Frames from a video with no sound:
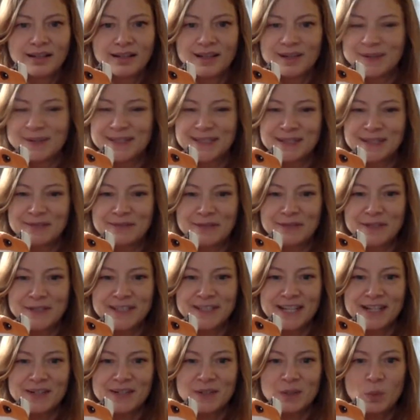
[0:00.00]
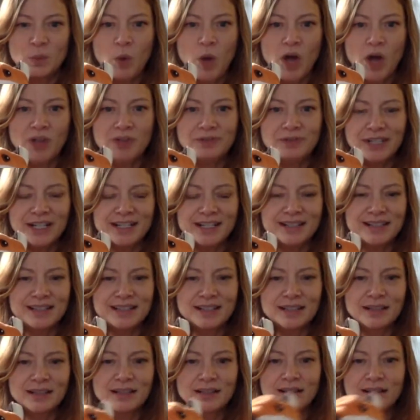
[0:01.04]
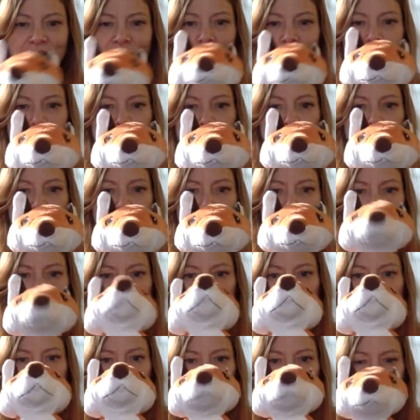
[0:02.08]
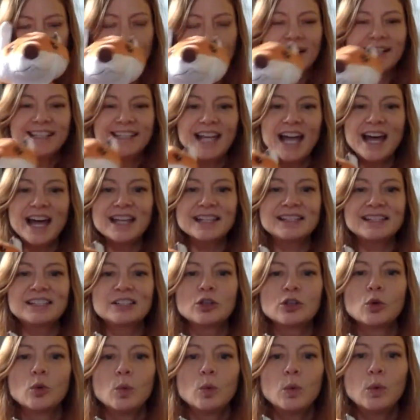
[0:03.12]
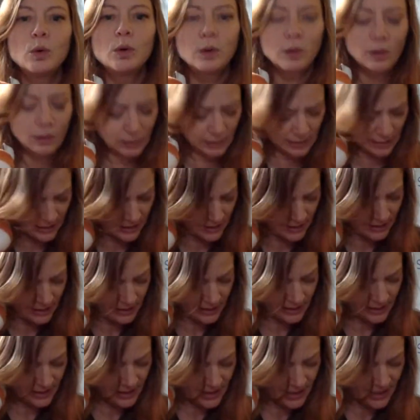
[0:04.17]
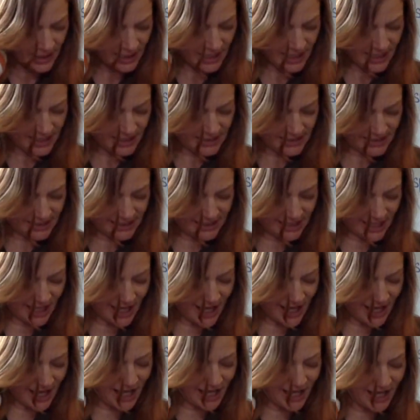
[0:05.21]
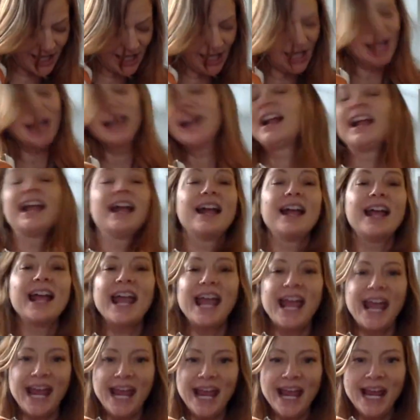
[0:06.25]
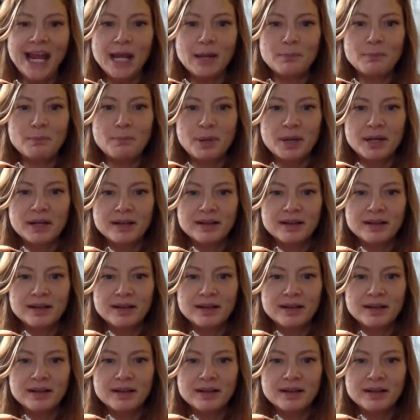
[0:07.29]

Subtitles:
What's the first sound in walrus? Woo. Yes, woo. Say ape.